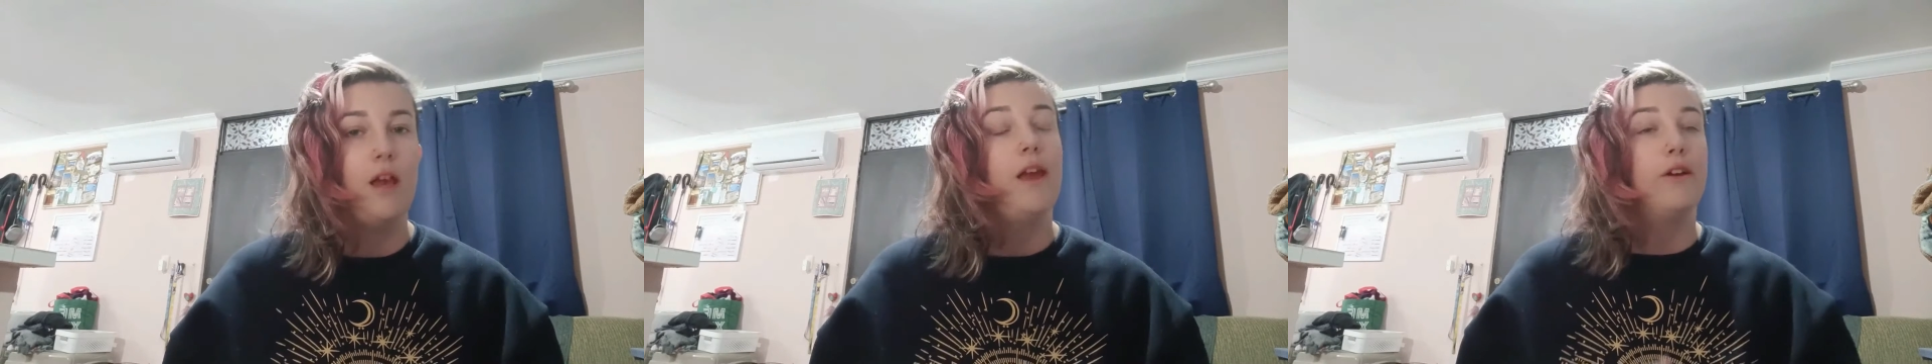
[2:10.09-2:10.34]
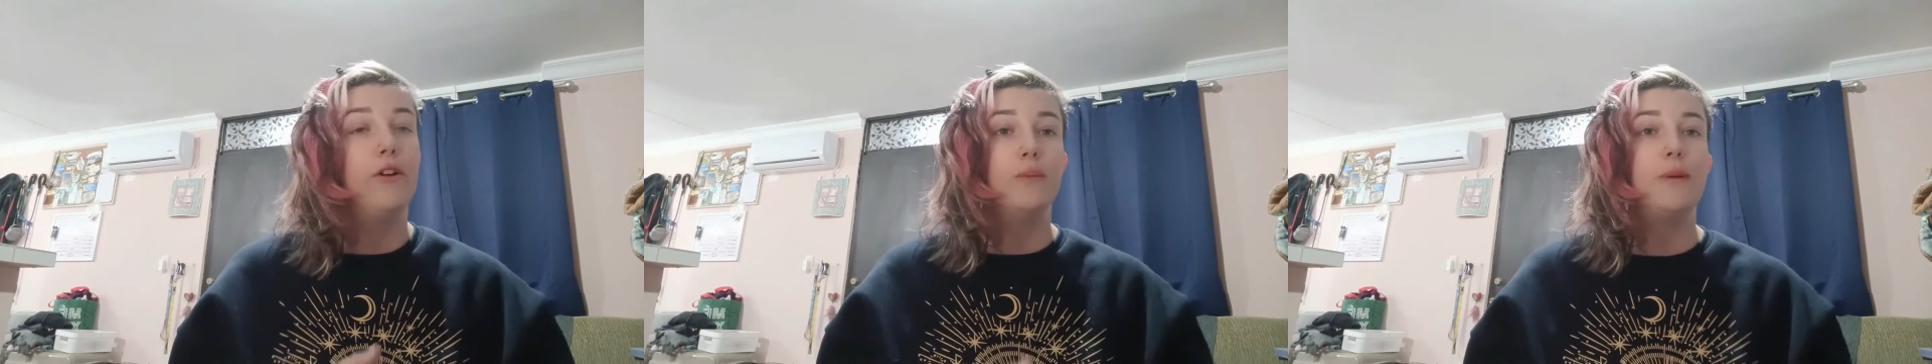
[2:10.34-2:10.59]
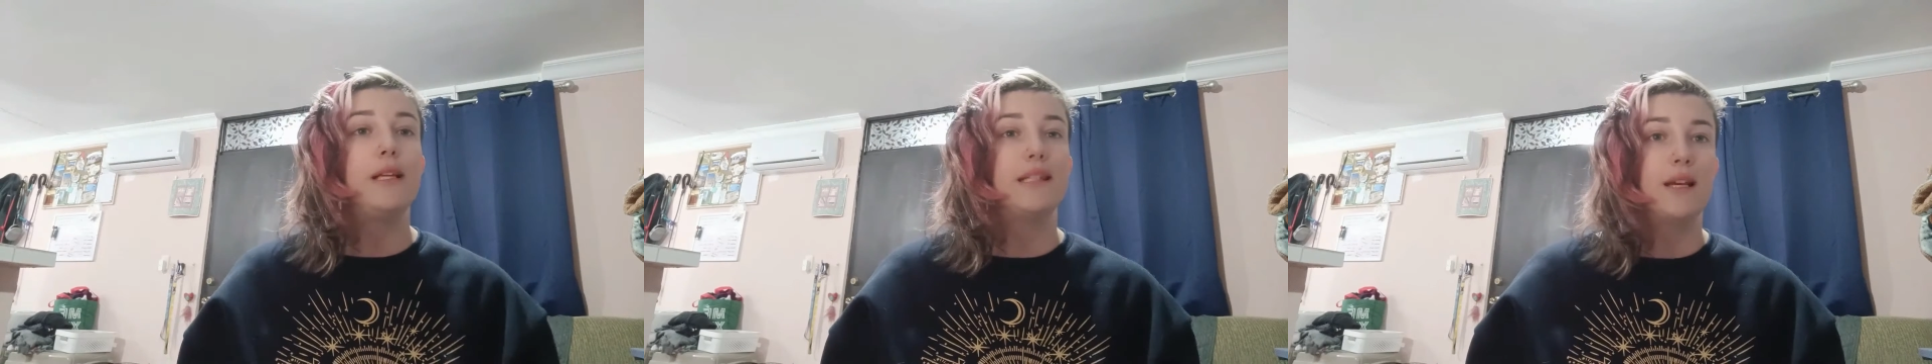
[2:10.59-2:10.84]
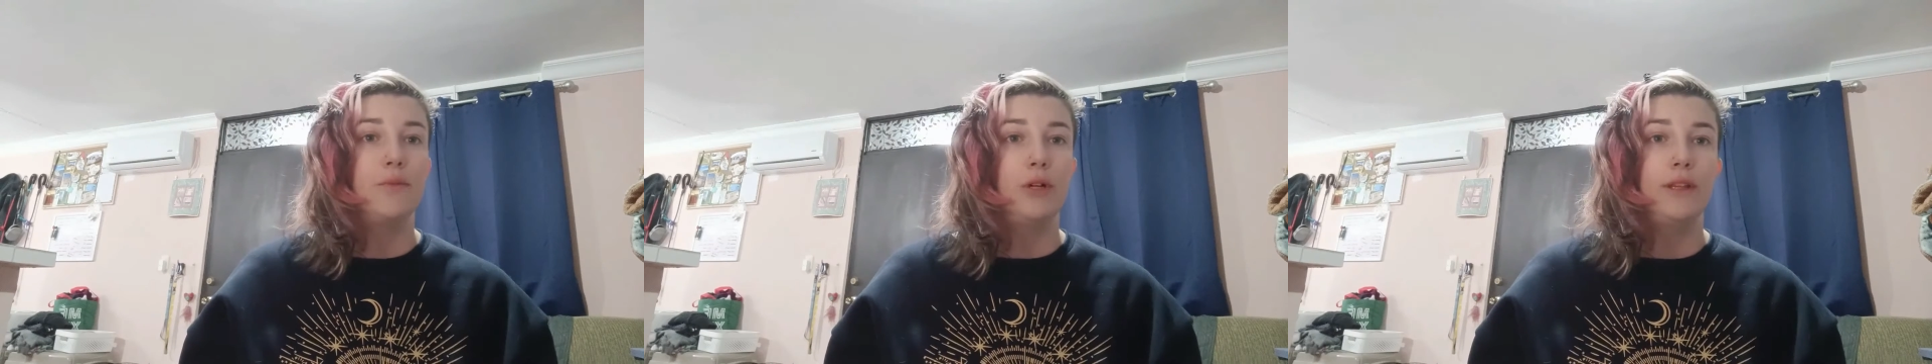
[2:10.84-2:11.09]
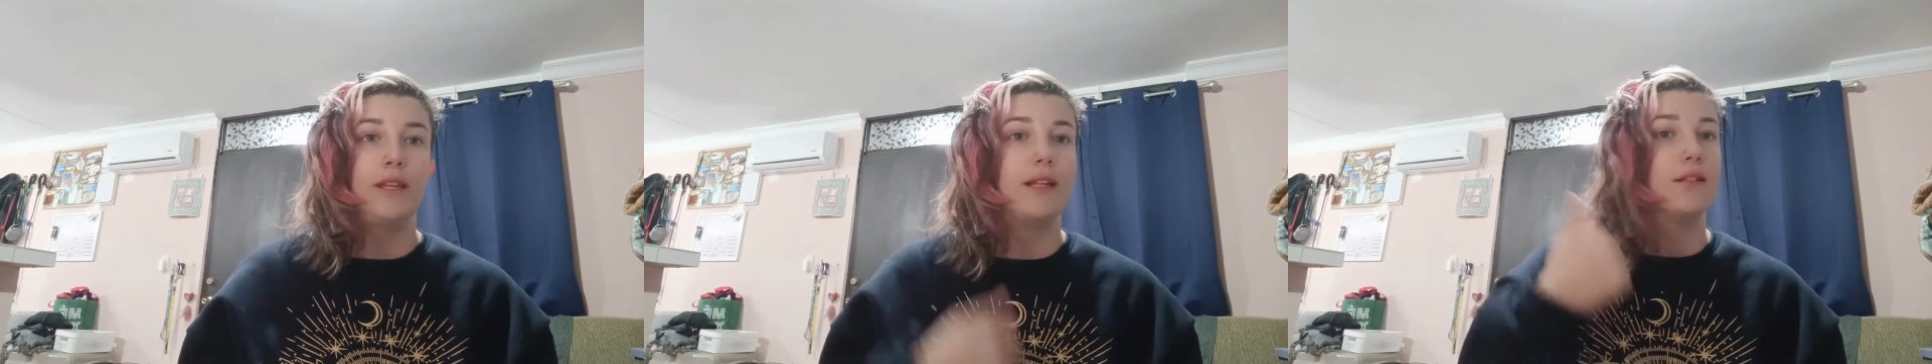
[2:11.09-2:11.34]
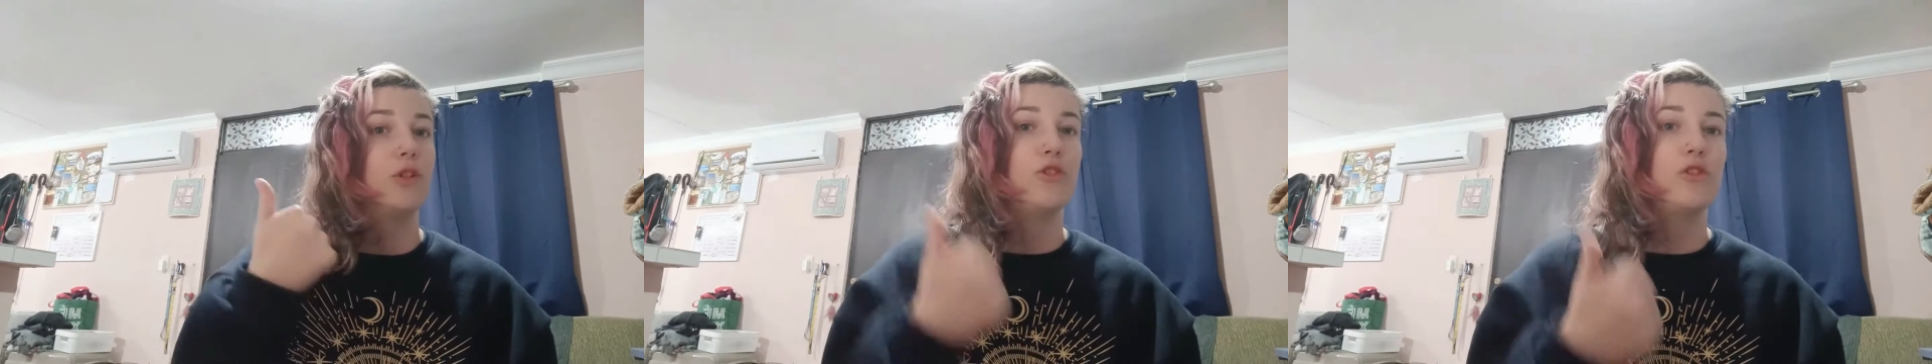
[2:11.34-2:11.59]
It could be someone
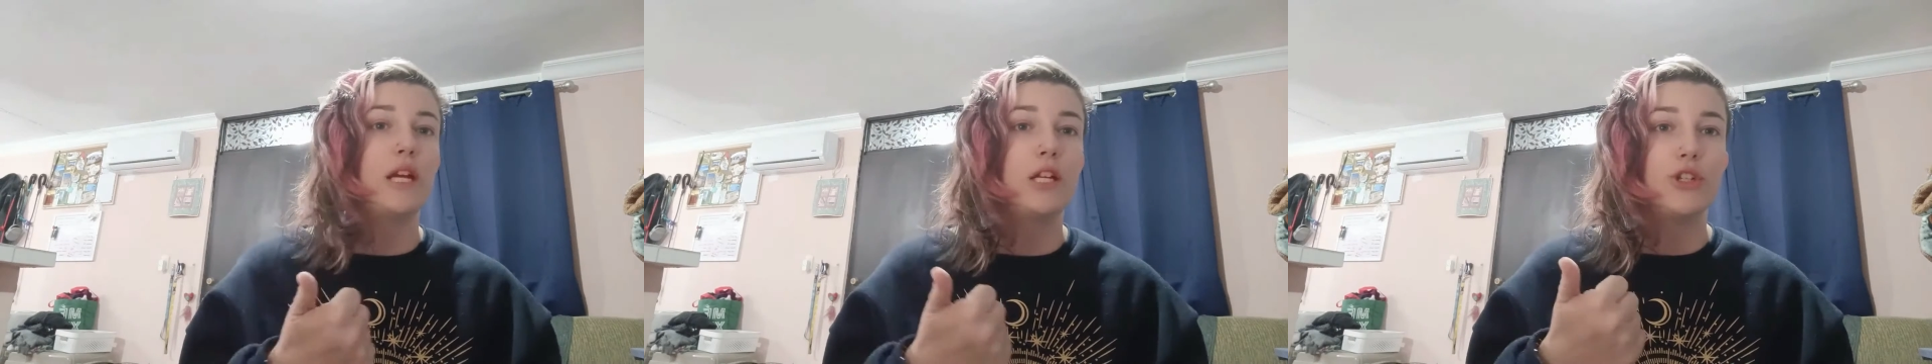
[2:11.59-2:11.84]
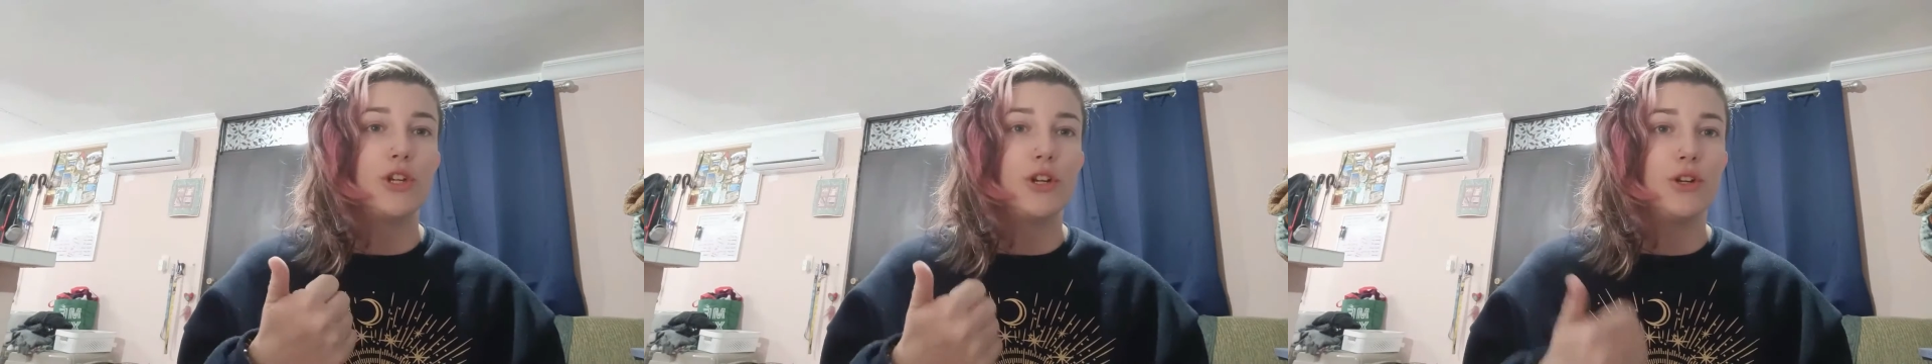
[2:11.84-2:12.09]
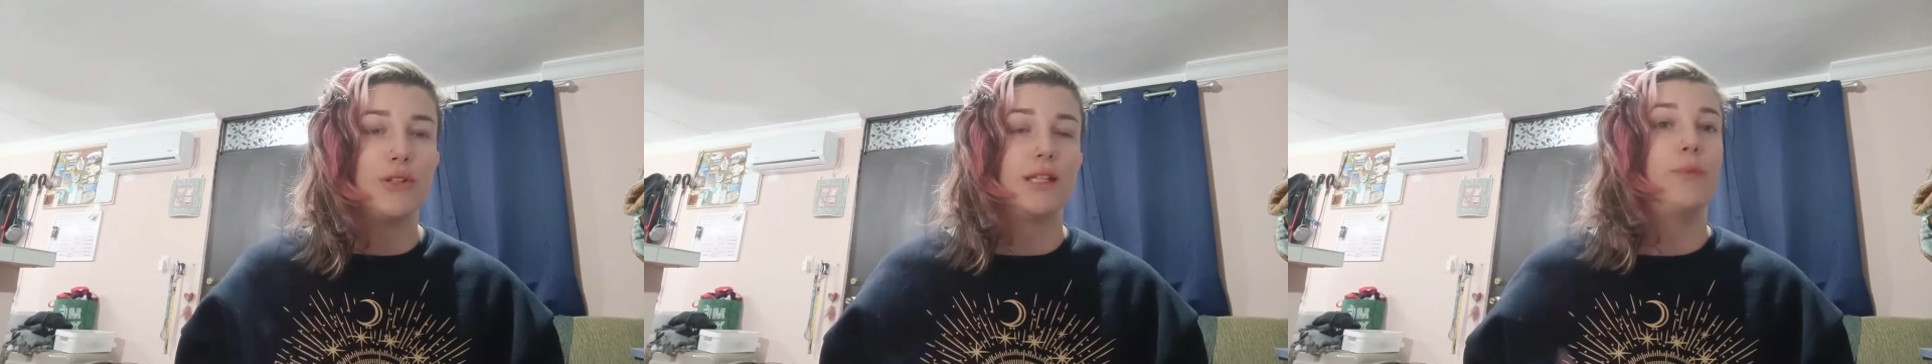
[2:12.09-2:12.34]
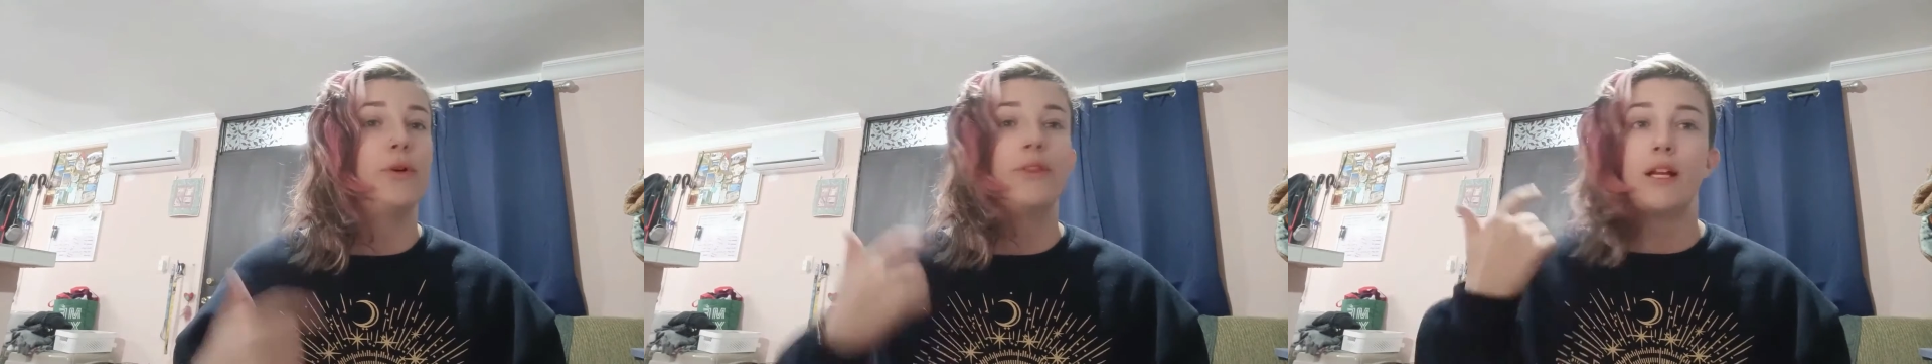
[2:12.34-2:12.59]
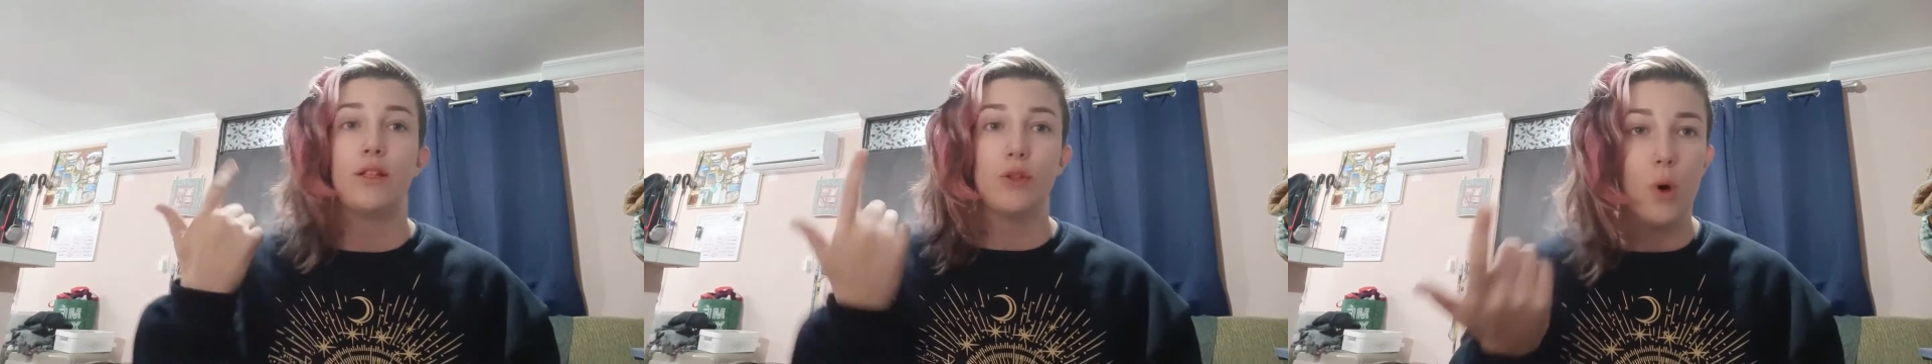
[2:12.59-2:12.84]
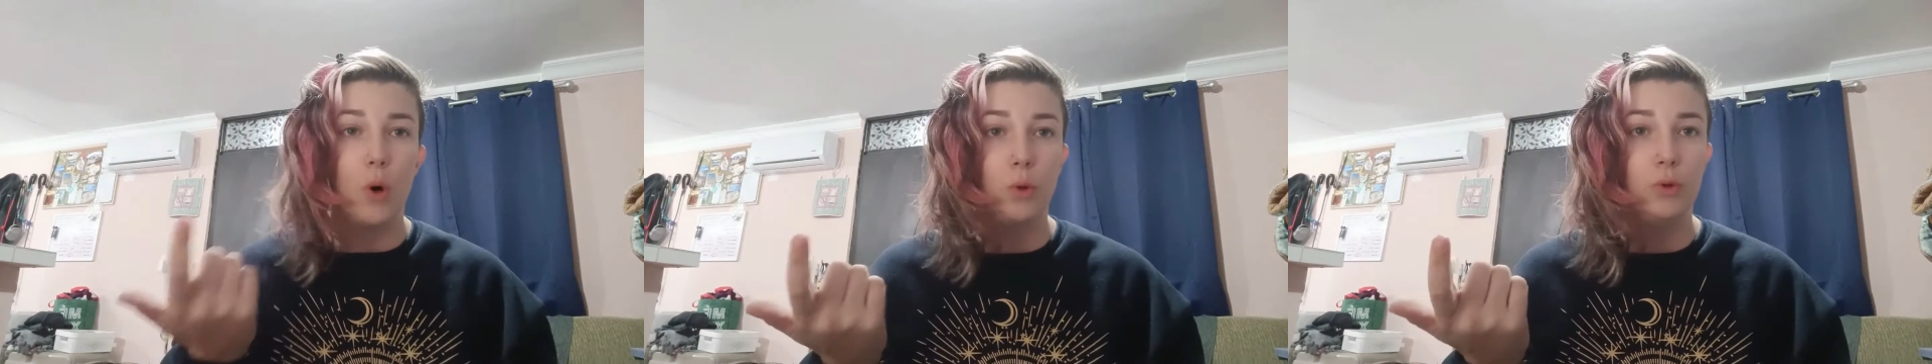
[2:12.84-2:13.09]
that's a stranger, someone that's
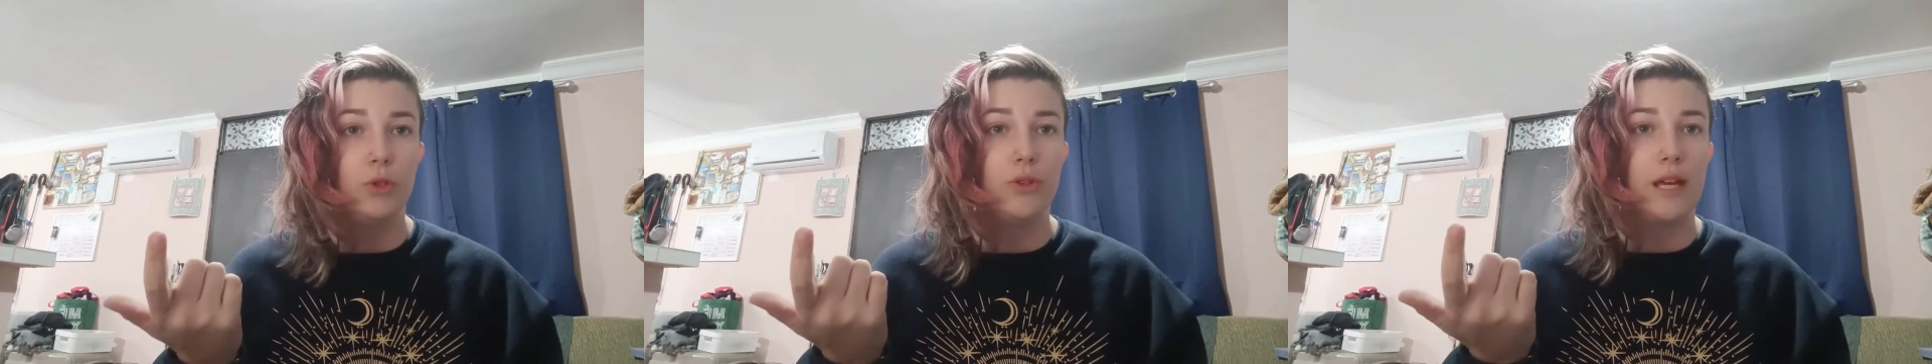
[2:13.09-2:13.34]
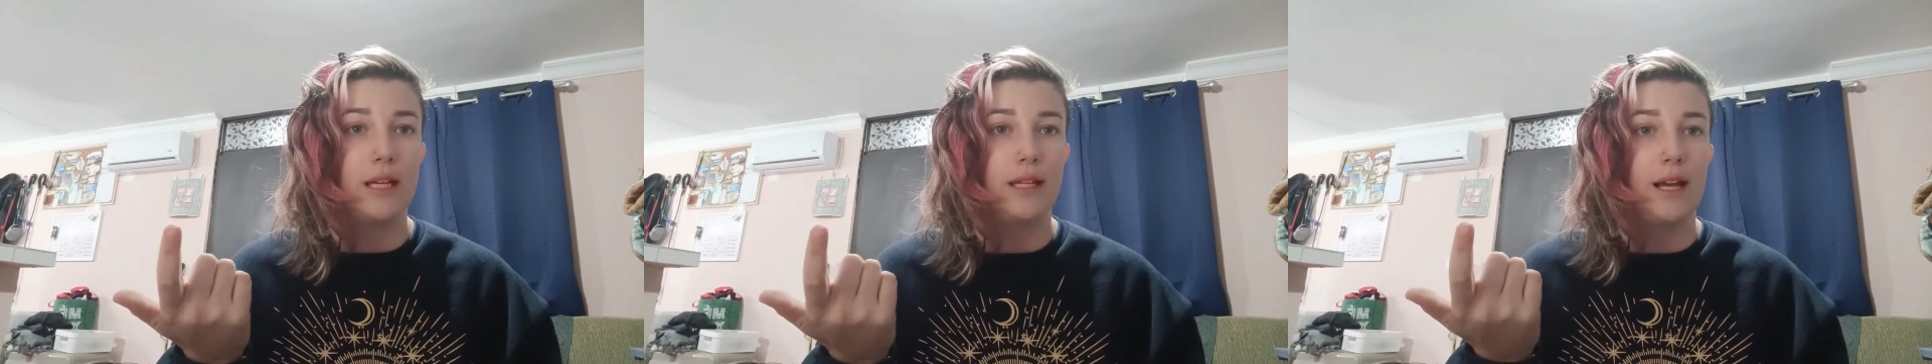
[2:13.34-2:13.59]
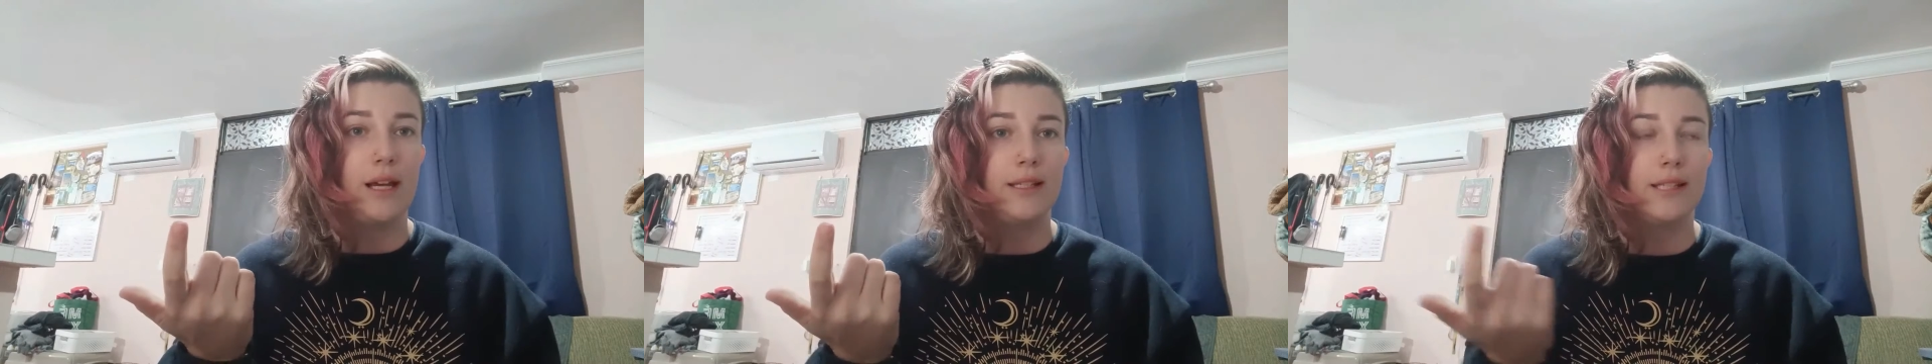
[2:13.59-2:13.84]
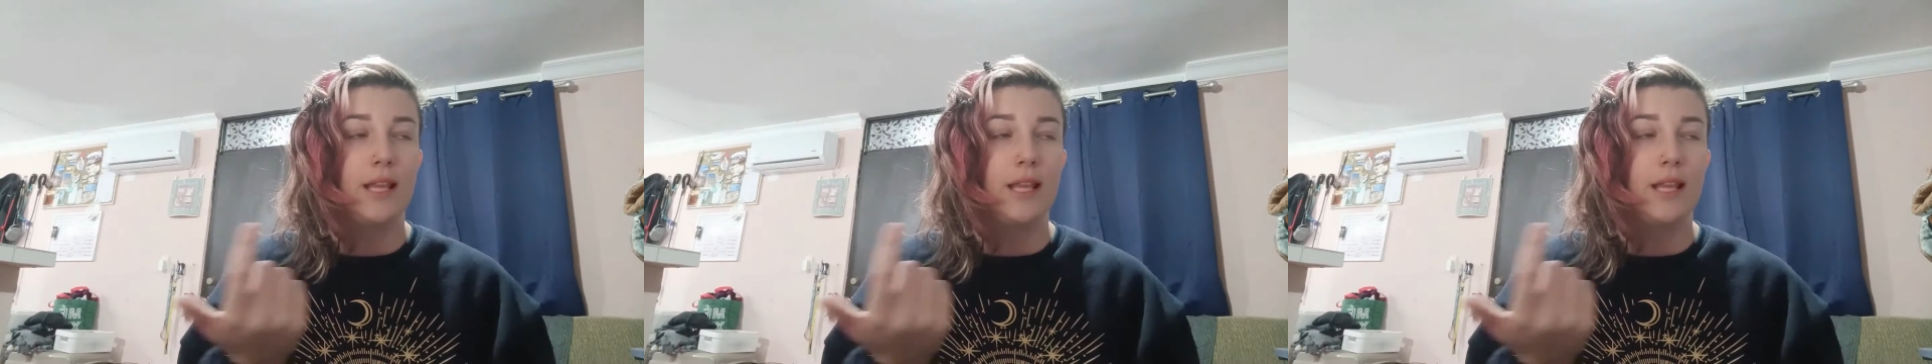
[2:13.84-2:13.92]
older than us.